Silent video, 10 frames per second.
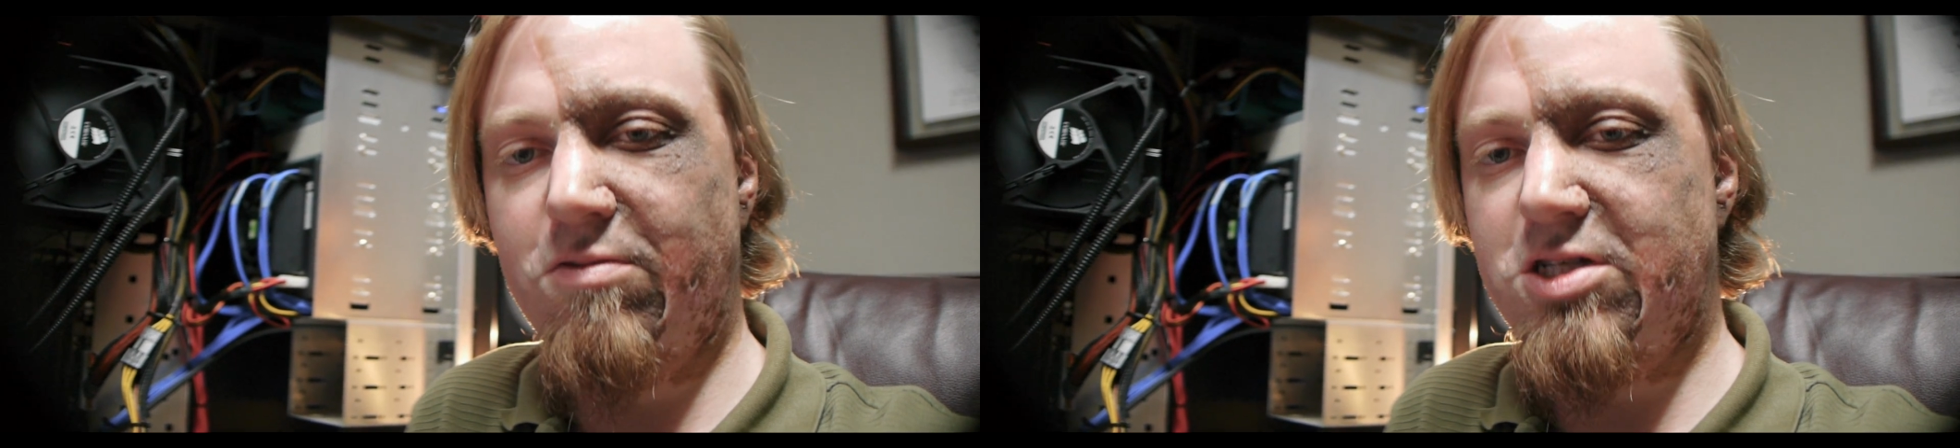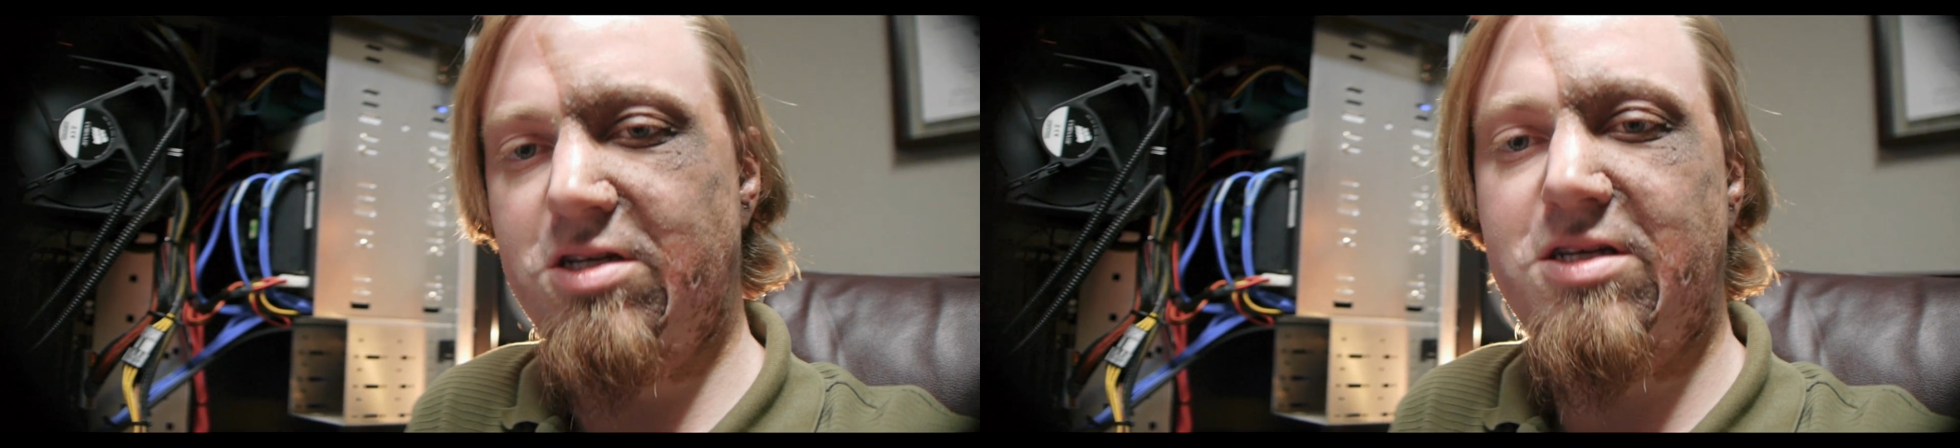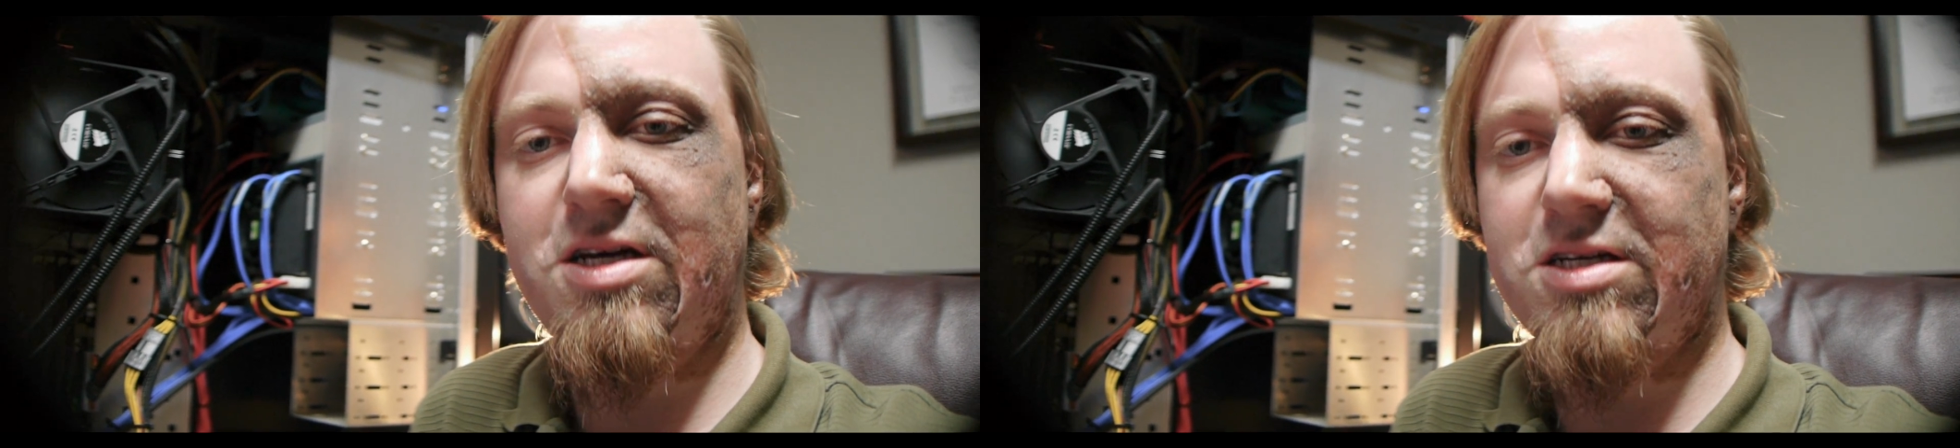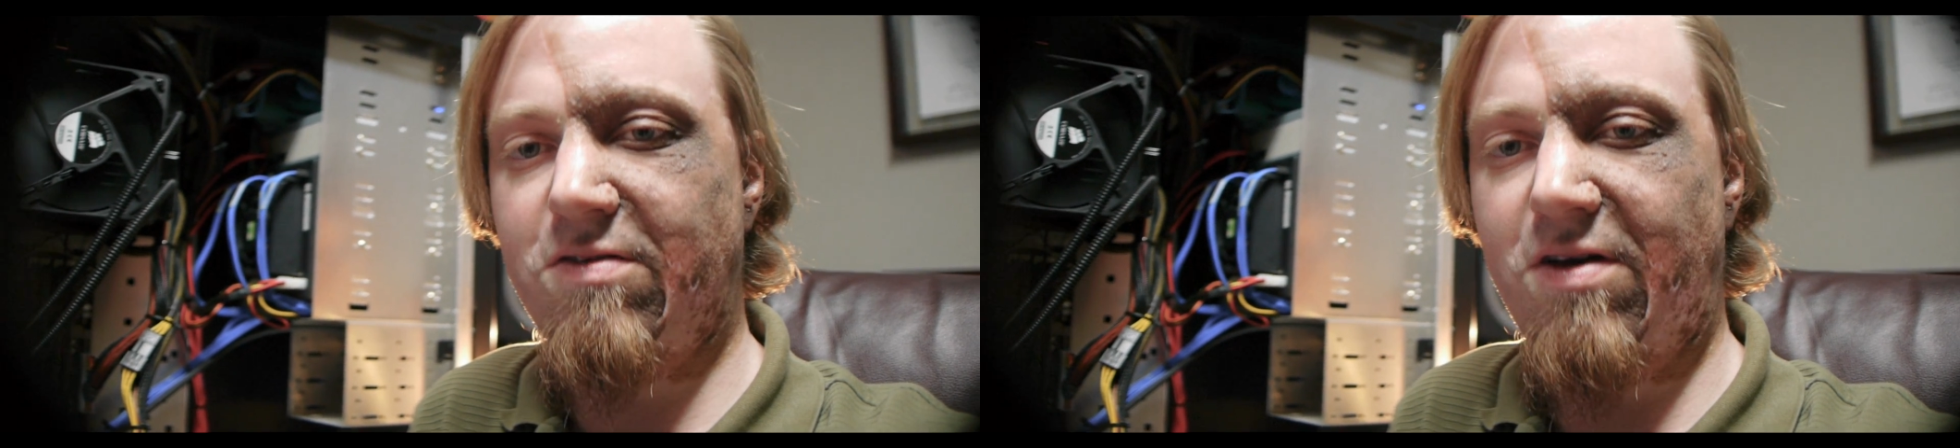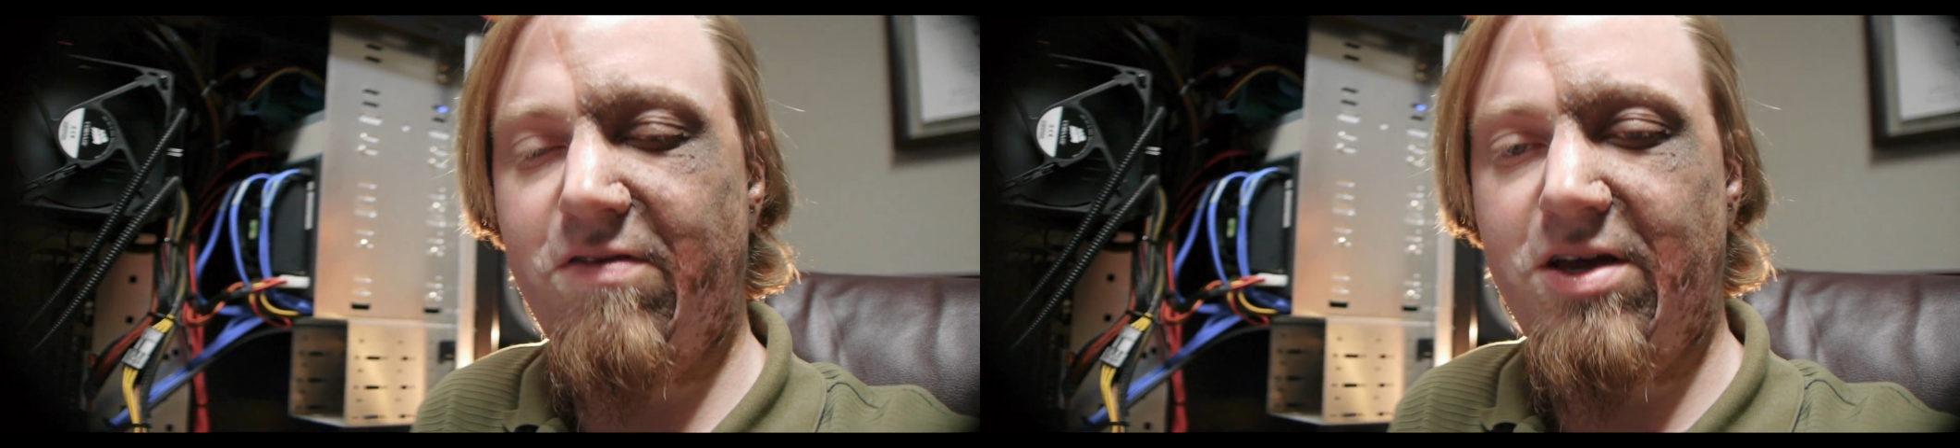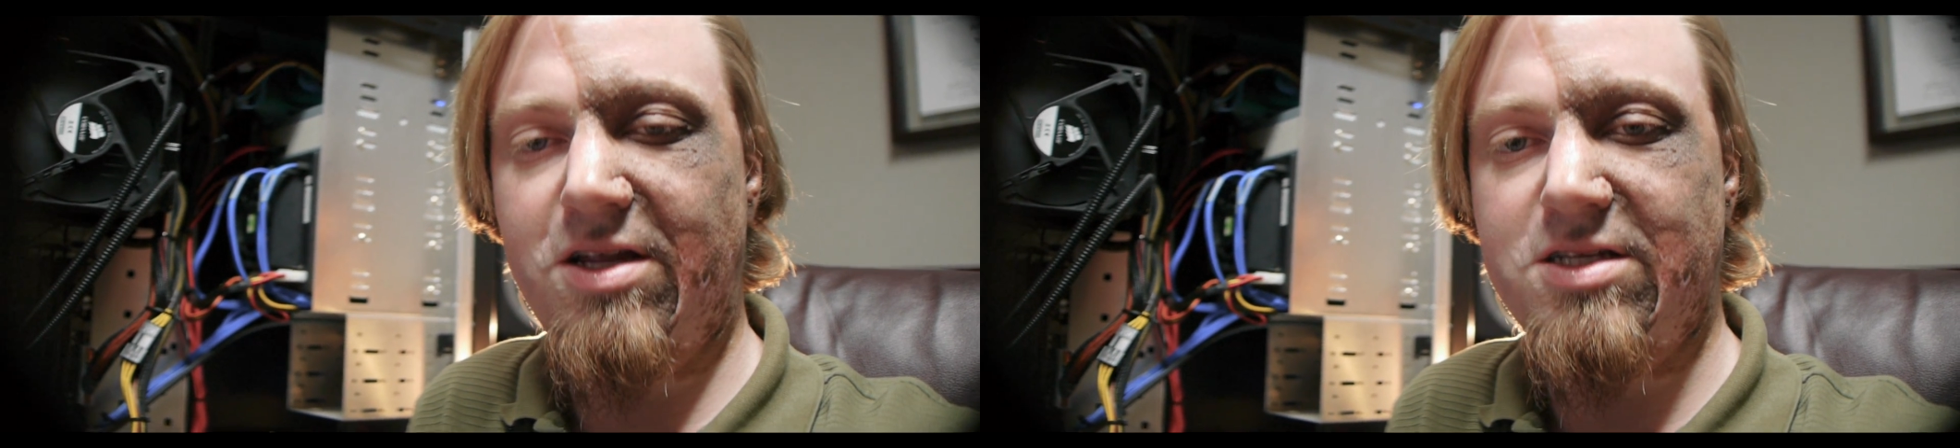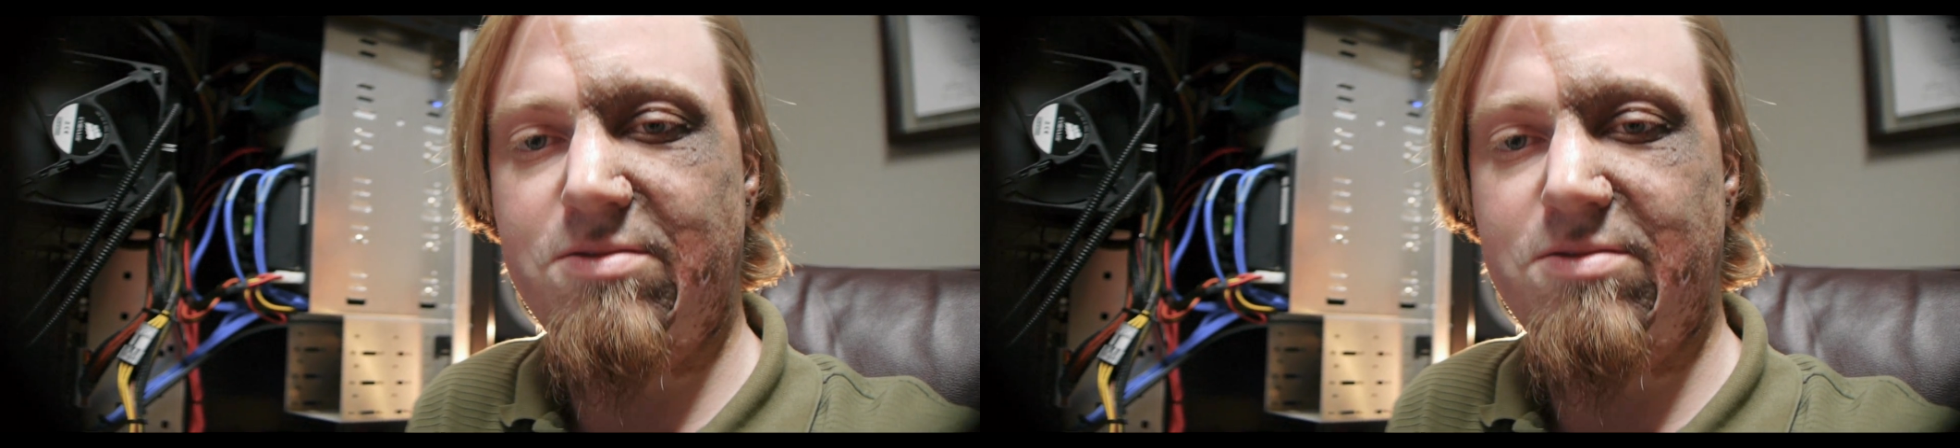GTX 580